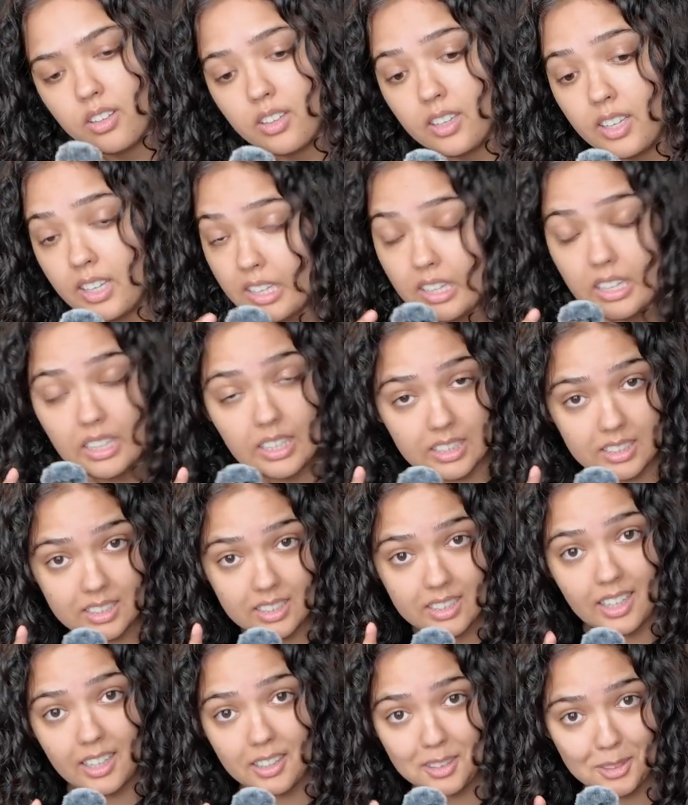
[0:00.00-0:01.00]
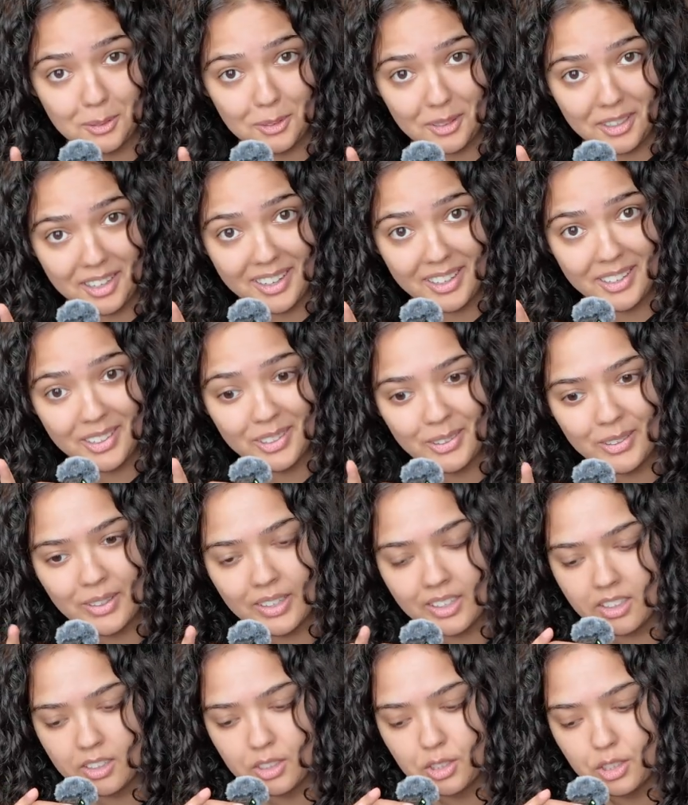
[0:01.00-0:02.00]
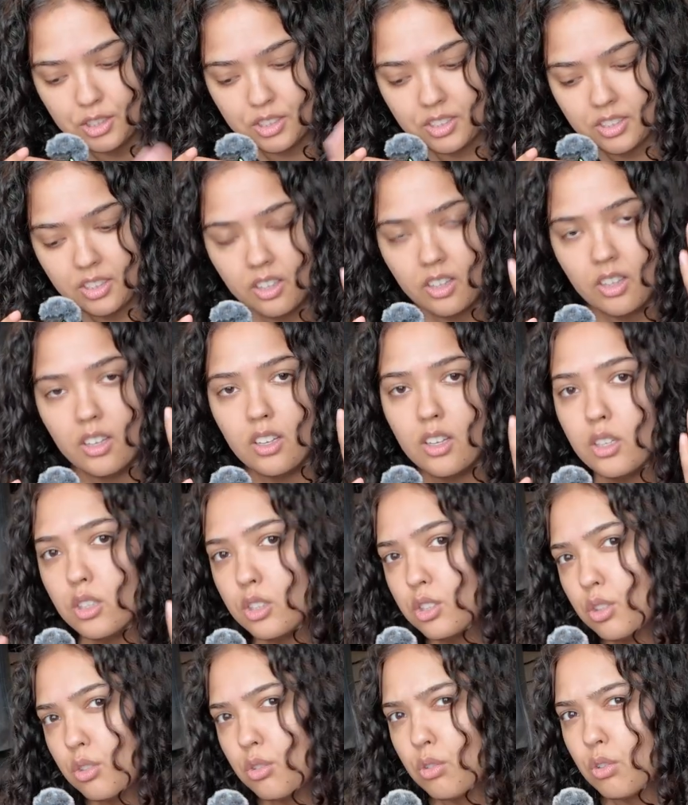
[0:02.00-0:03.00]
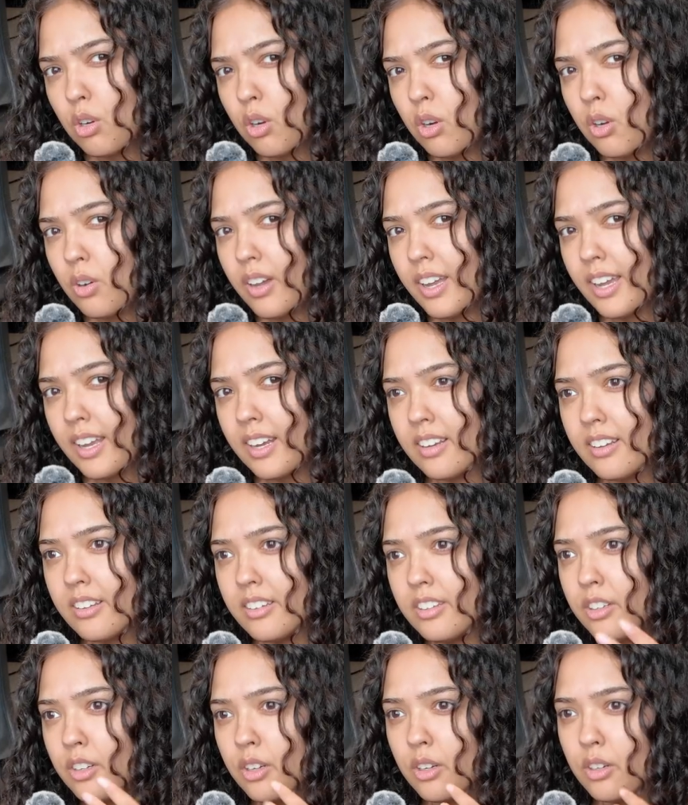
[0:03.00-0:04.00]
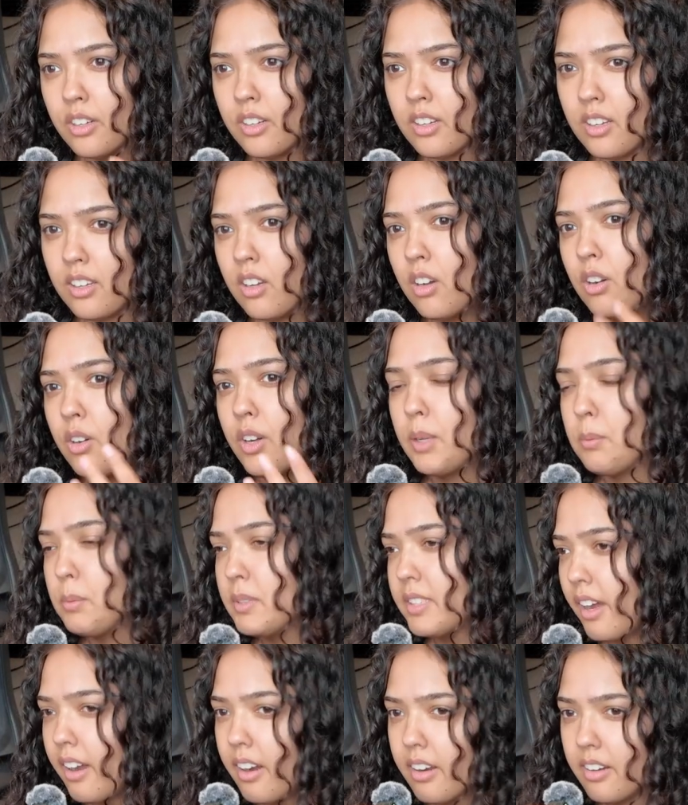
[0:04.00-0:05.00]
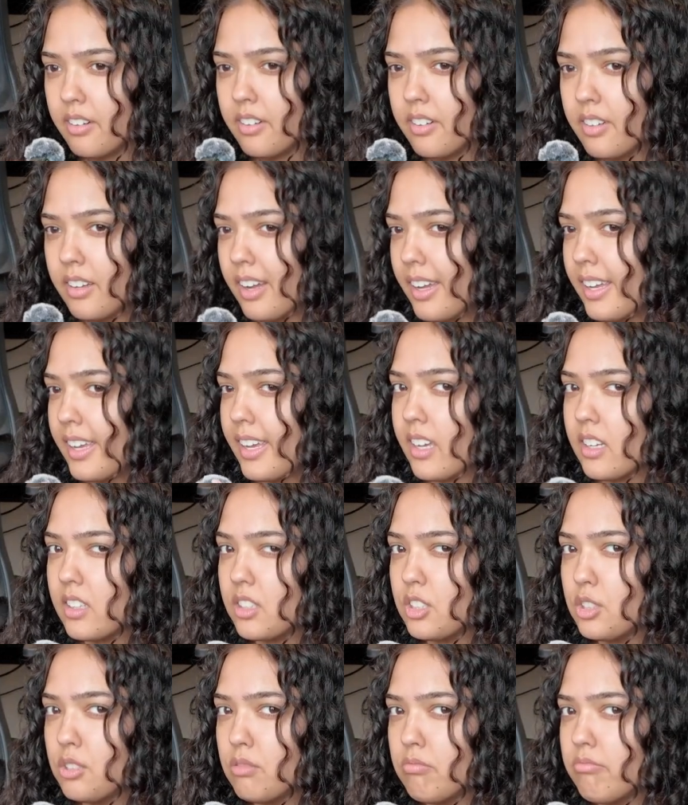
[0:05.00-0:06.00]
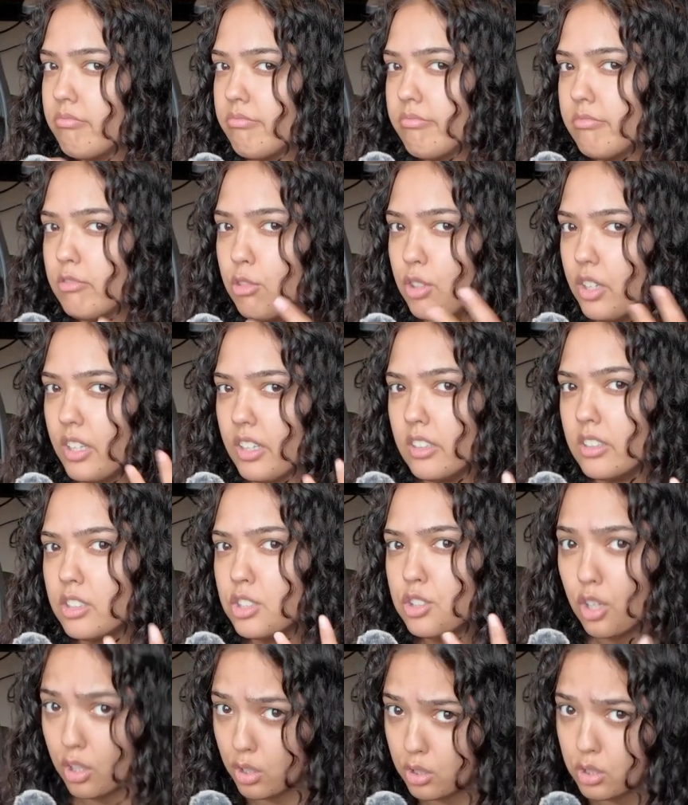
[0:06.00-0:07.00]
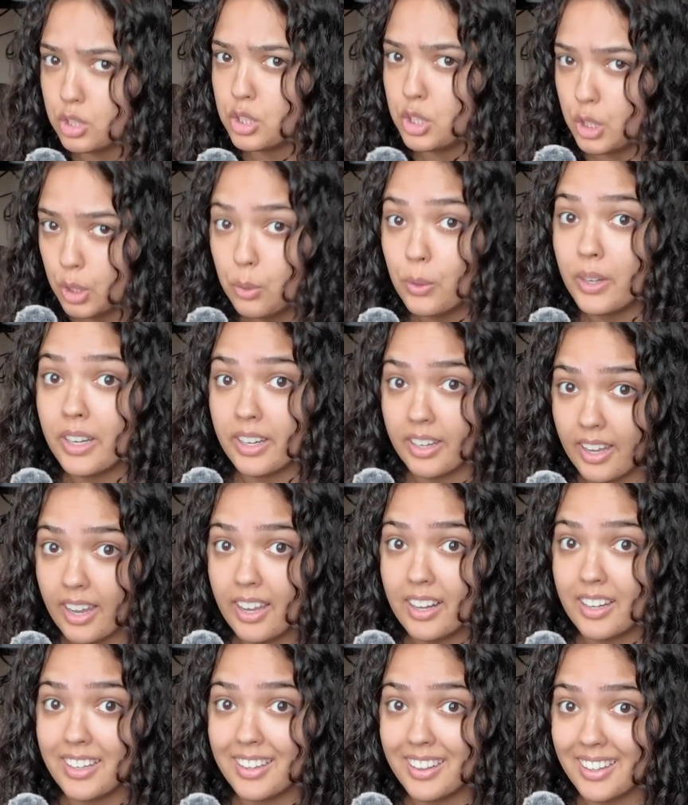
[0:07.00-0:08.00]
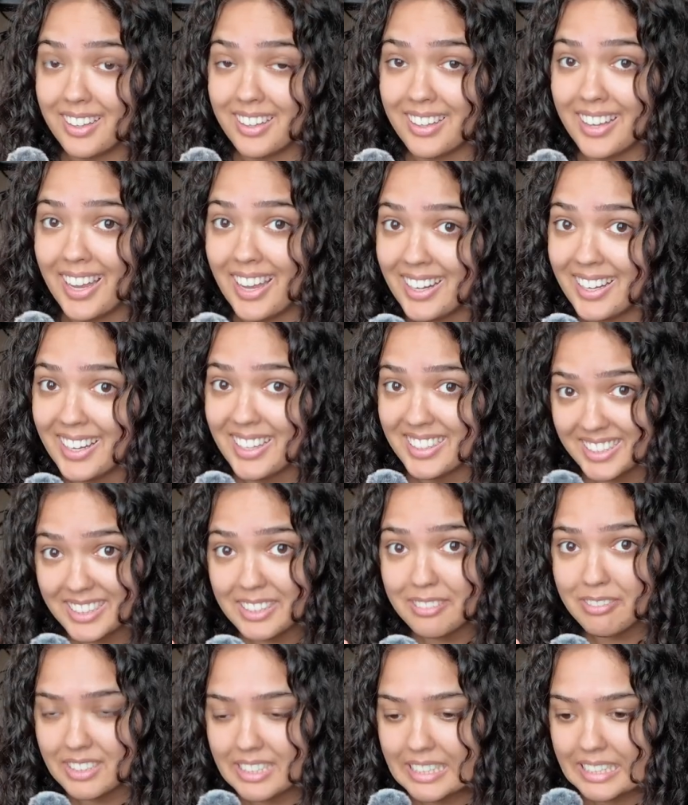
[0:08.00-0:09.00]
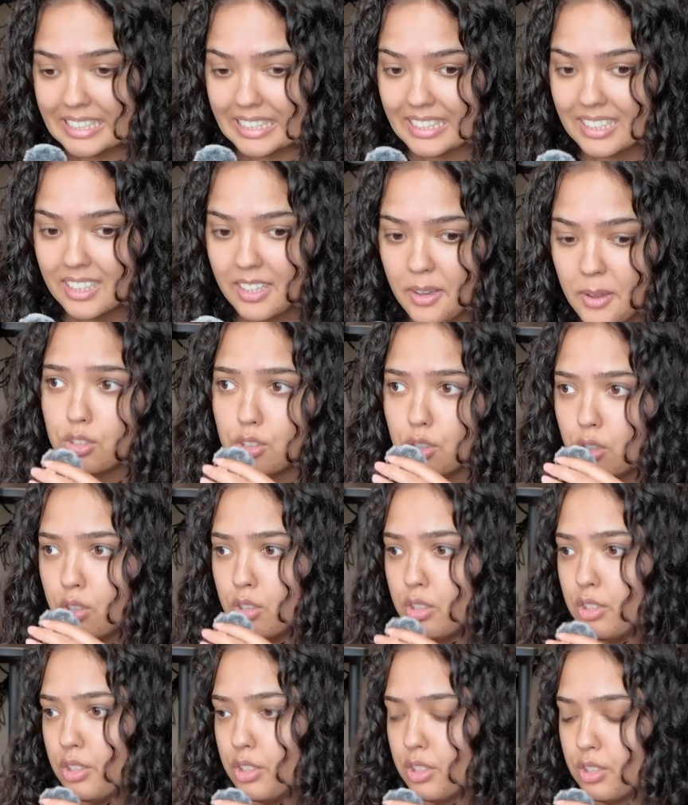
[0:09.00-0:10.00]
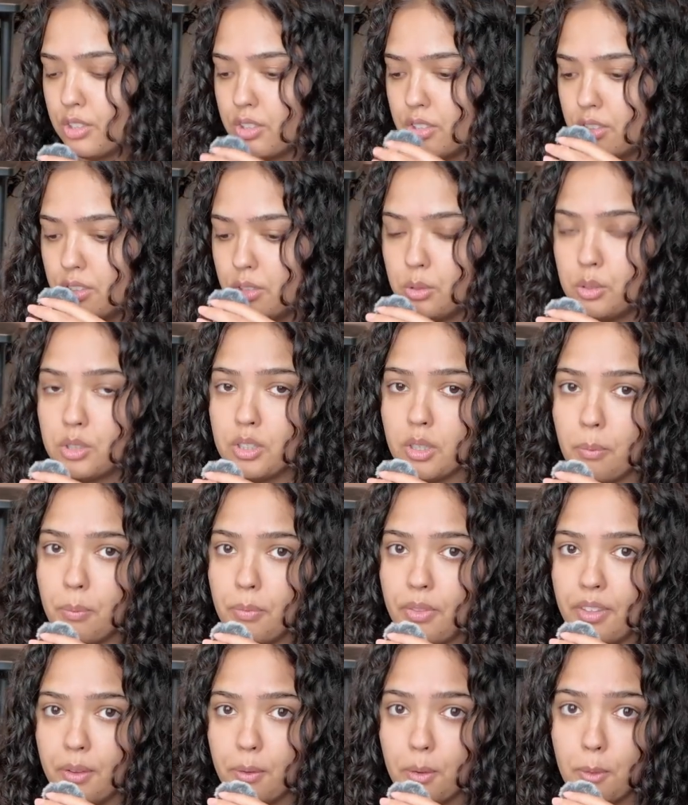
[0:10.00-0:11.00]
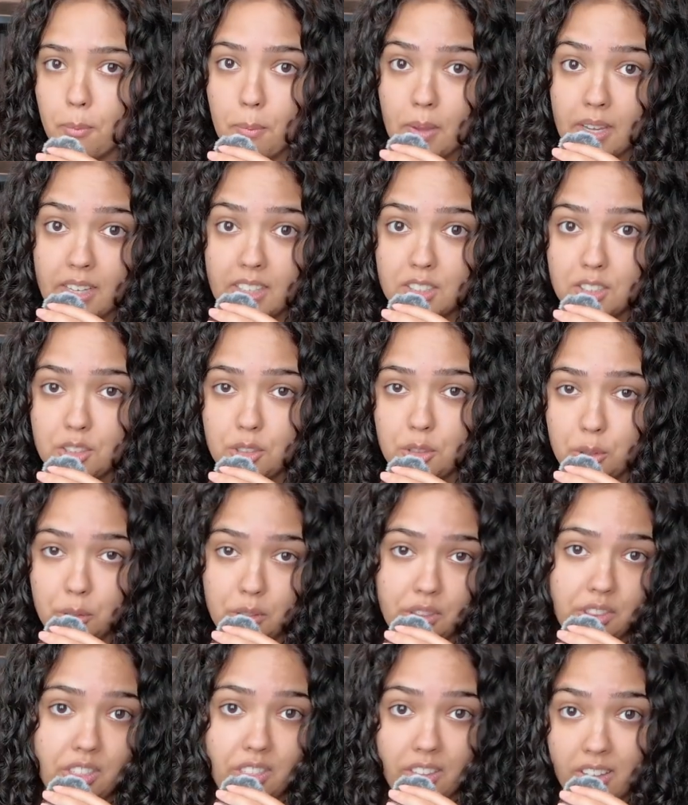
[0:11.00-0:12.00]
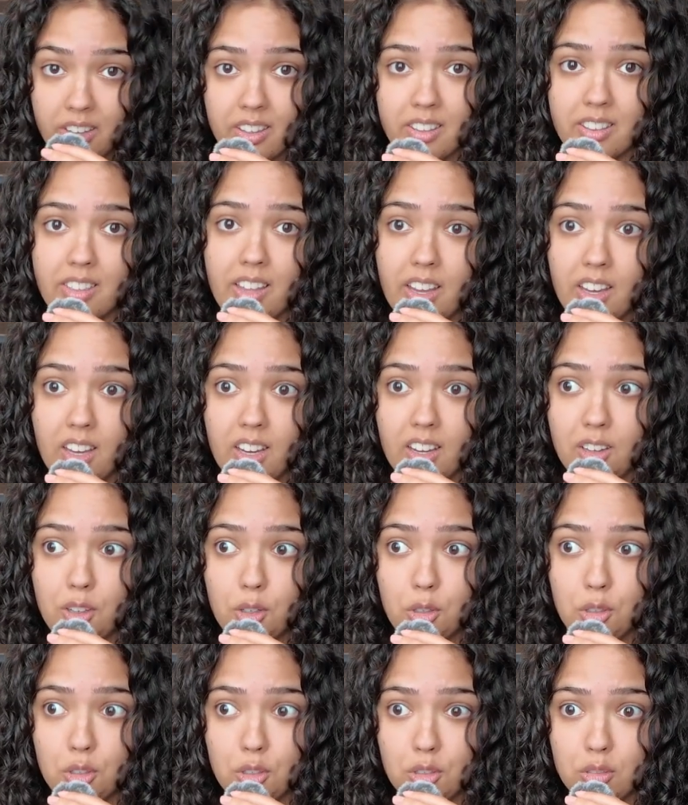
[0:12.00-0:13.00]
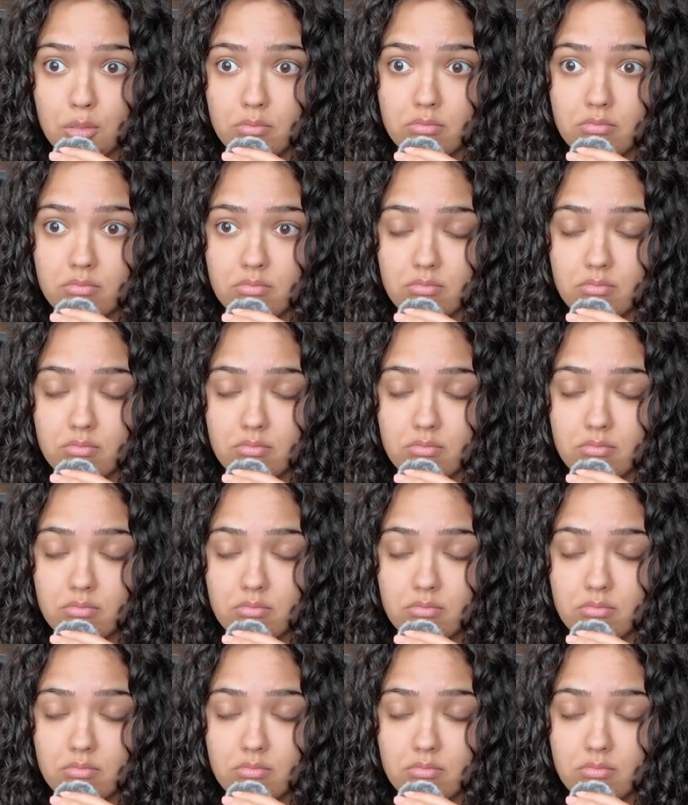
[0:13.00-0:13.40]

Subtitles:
At least that's what I do. And I just scroll, and you're like, oh, I'm tired. I can't really start doing anything, any activity. So you just do something that makes you think that you